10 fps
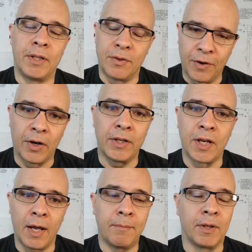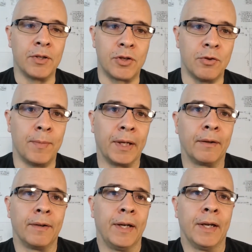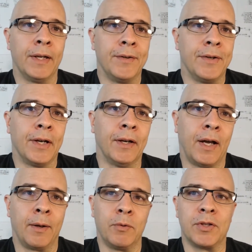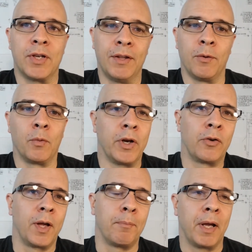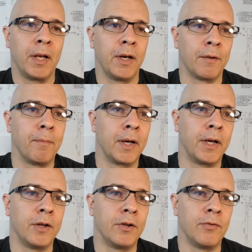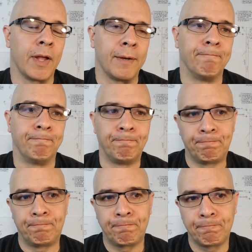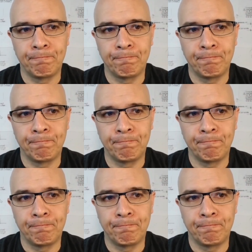But it's very time consuming, and I would say that we don't get paid enough money to do that.